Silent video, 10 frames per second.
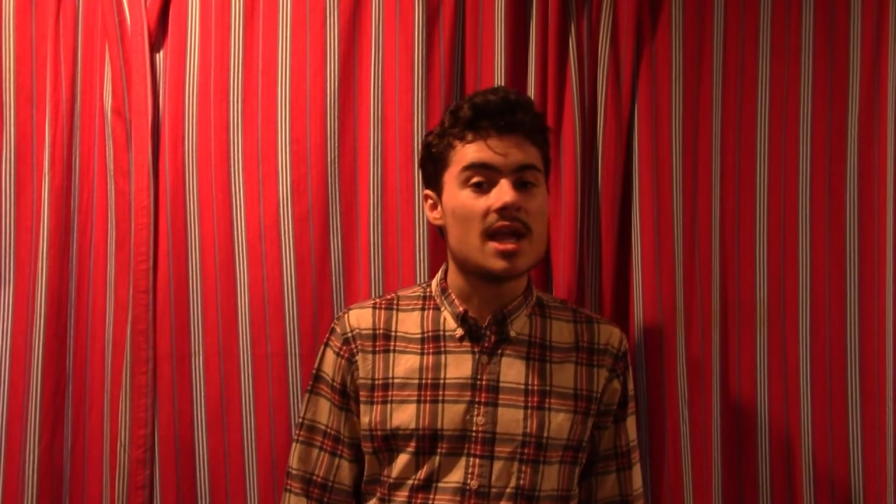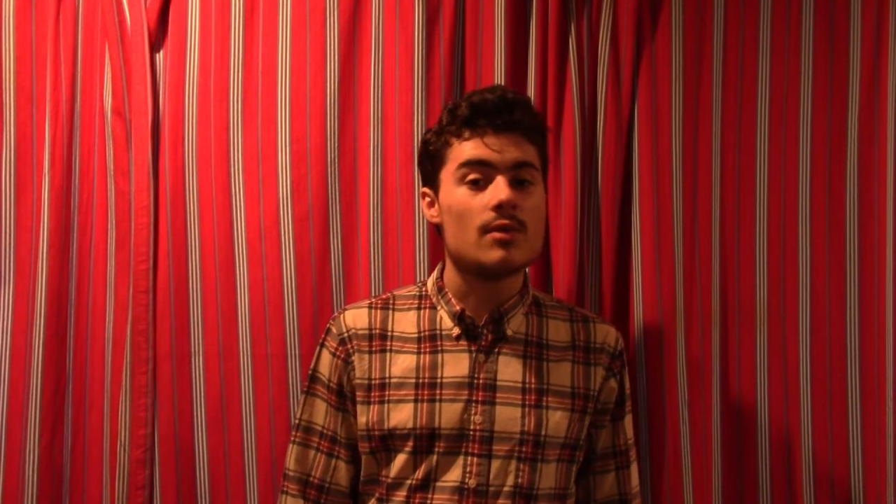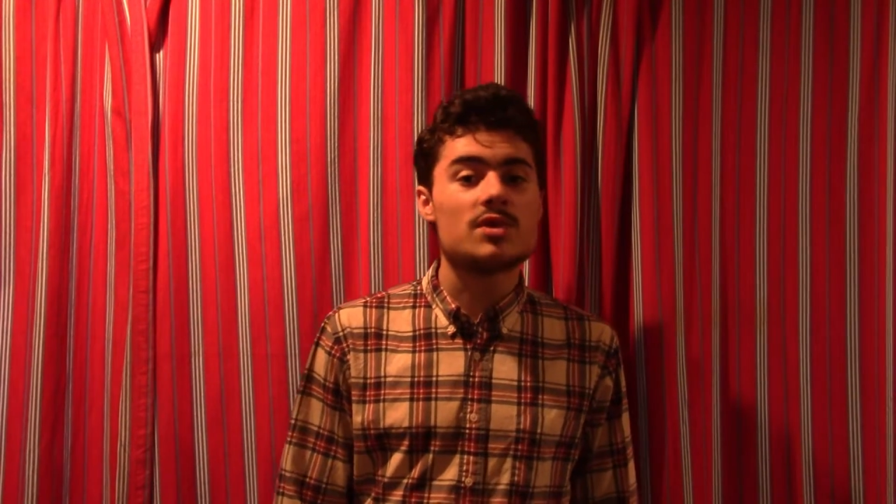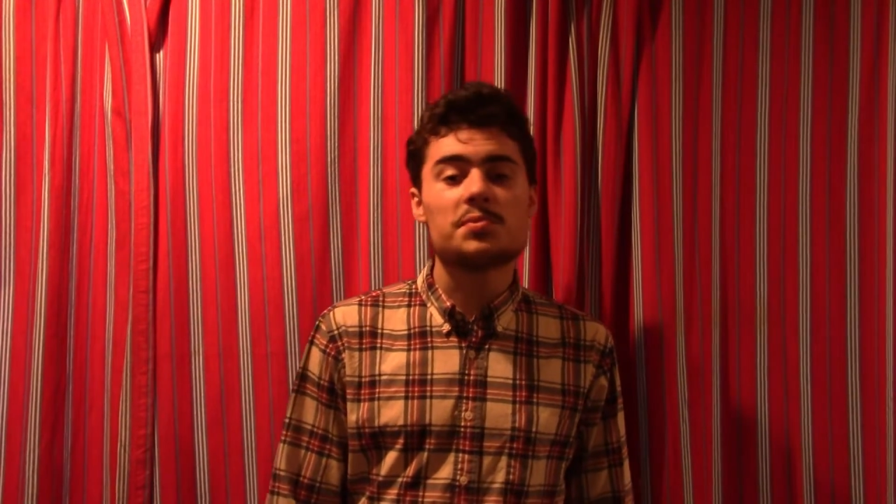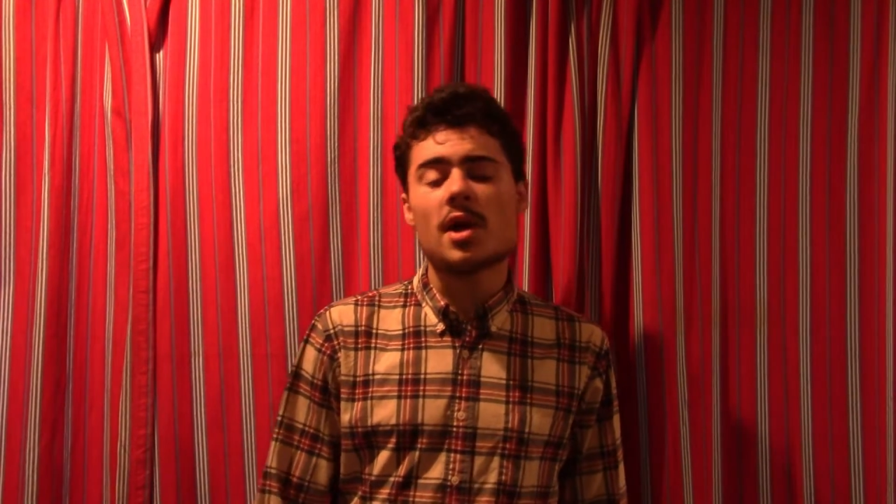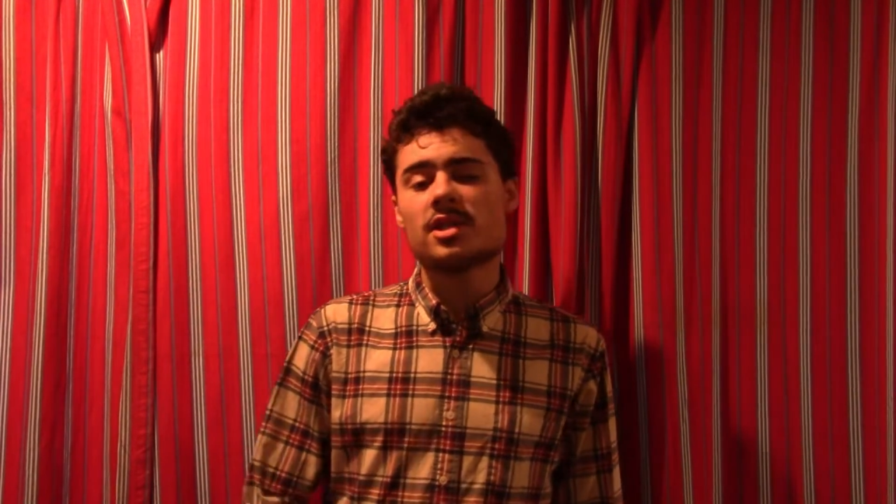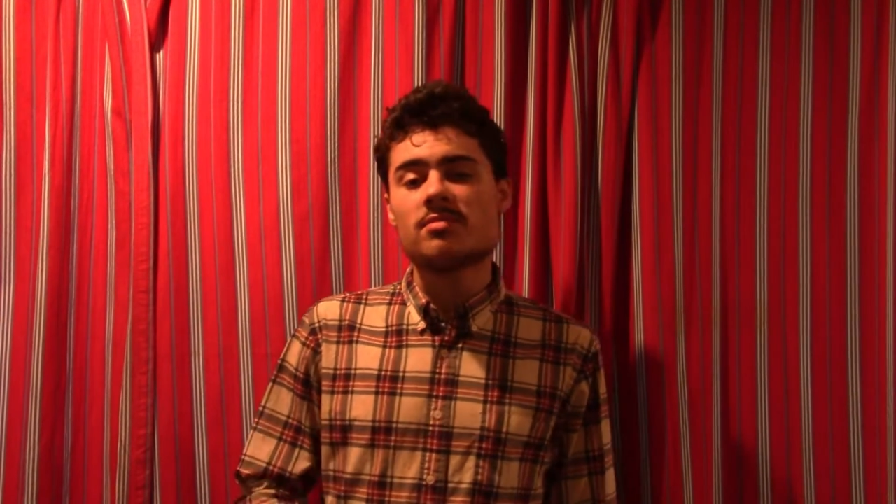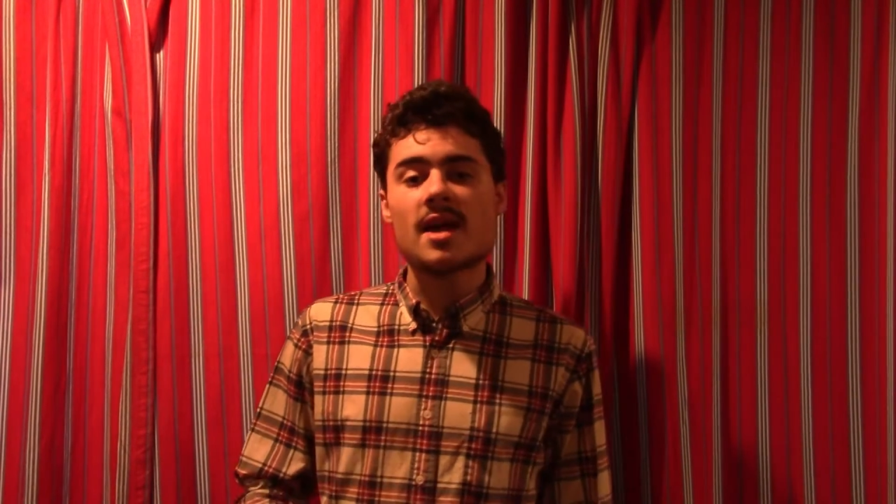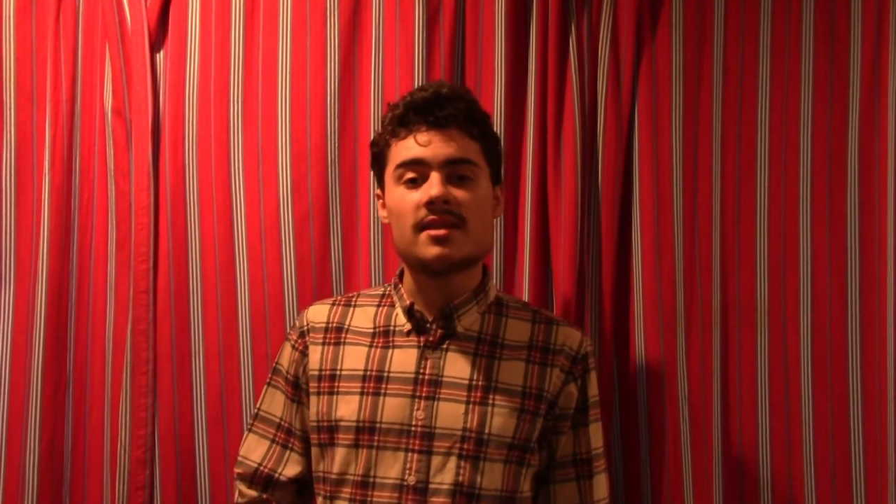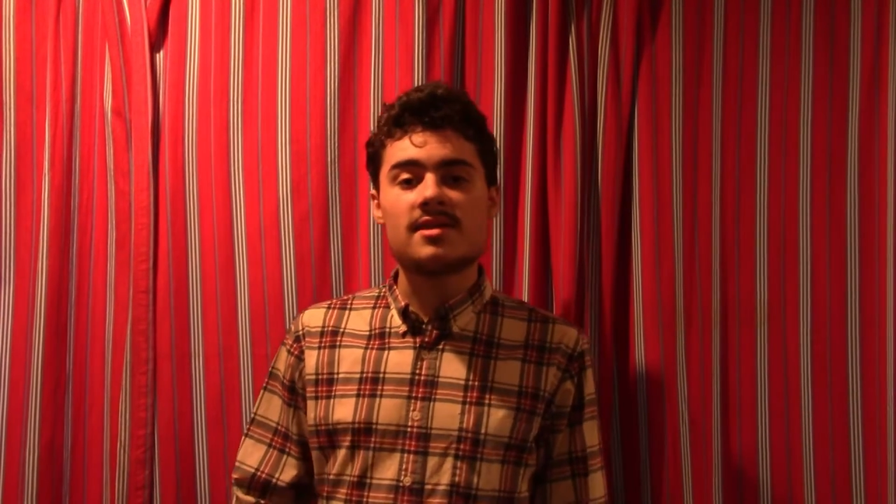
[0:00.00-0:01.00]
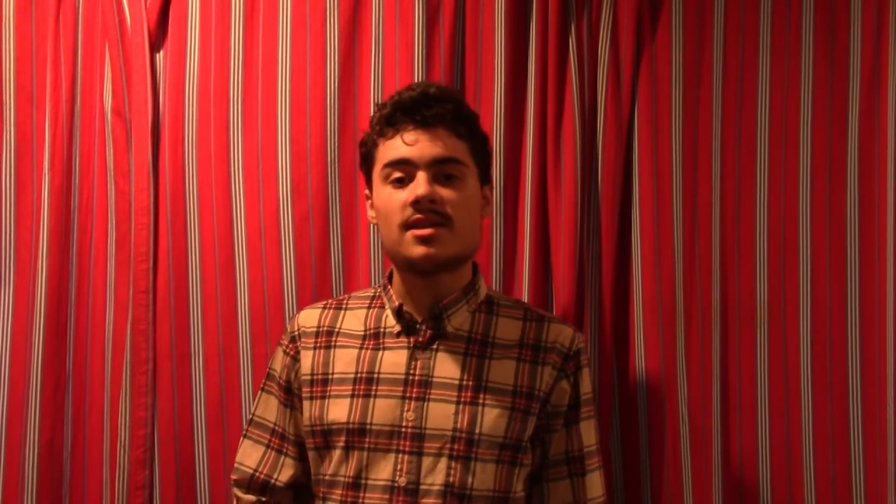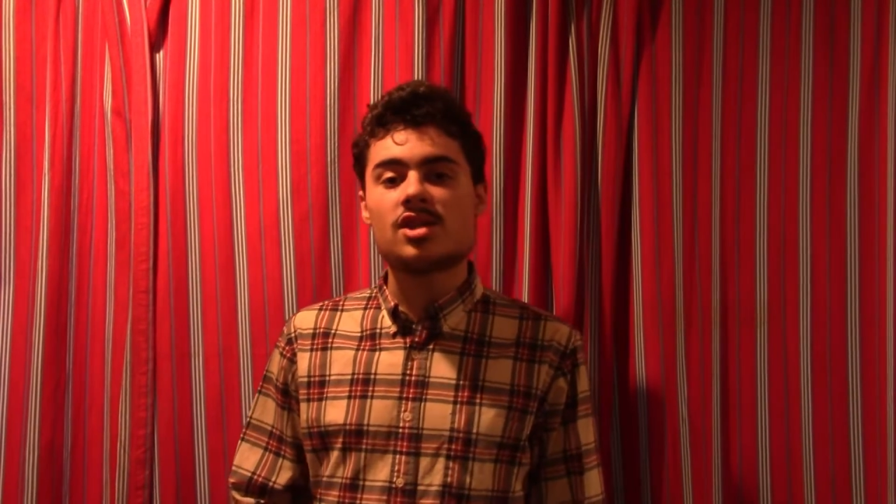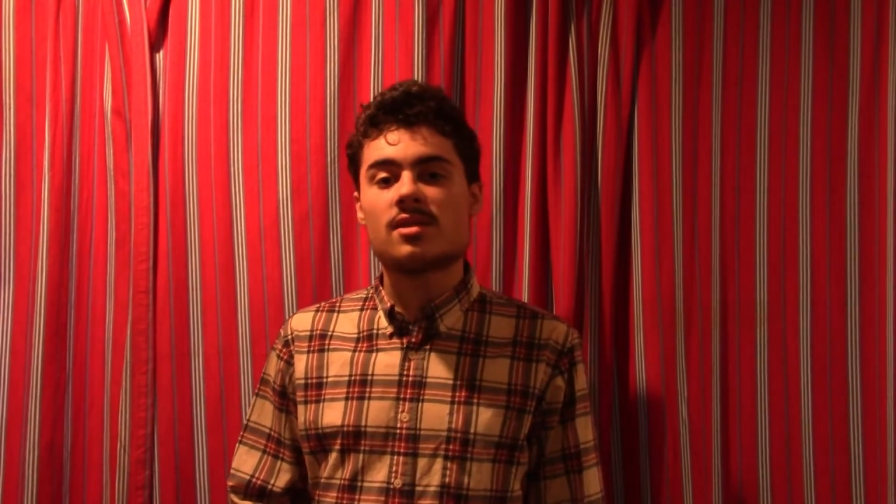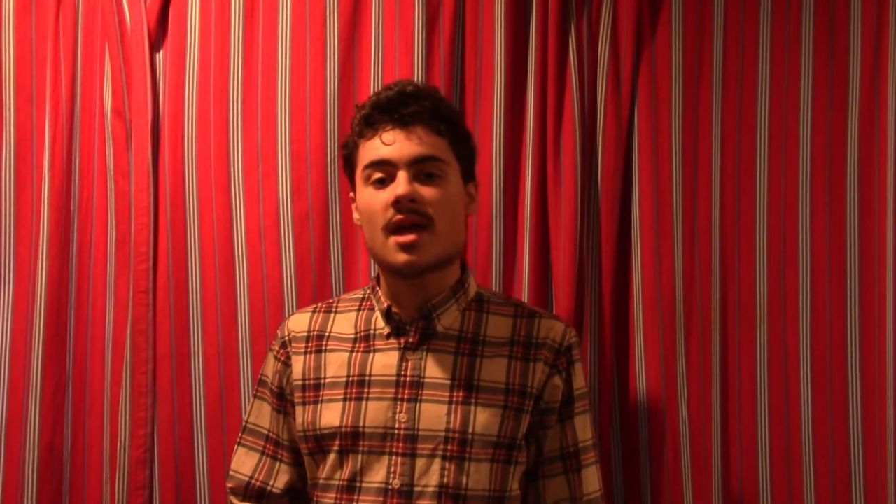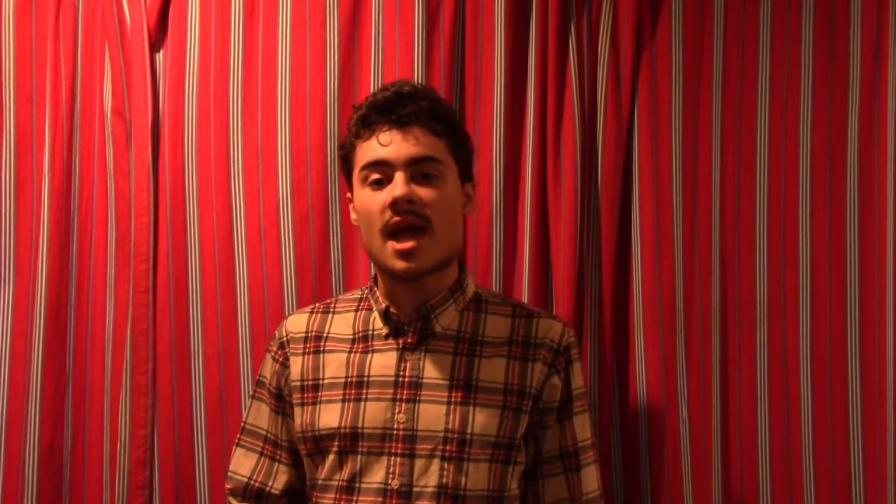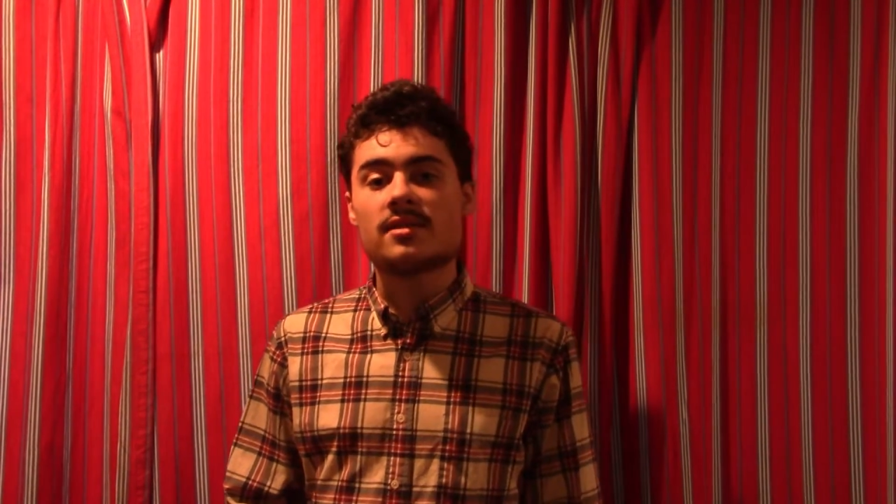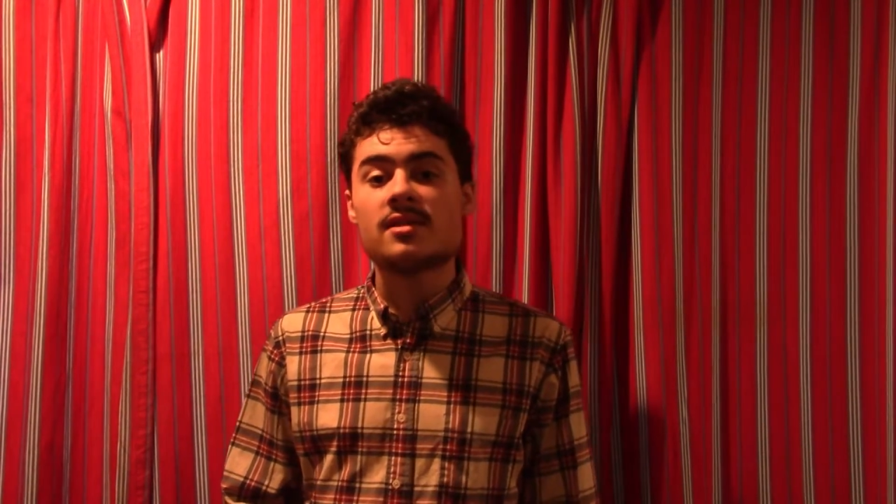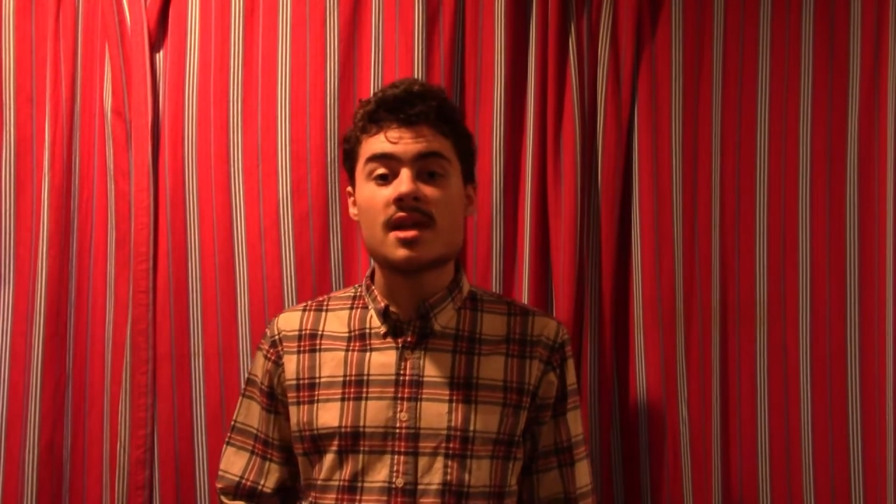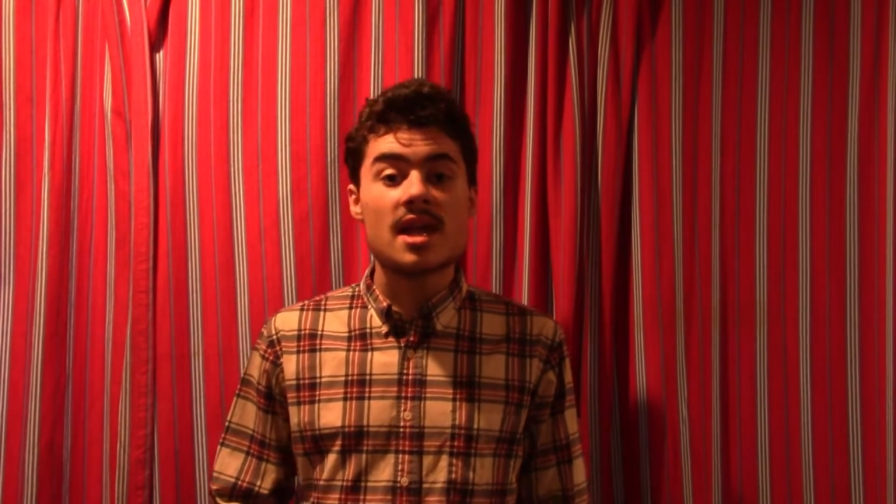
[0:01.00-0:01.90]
it was brought to my attention that,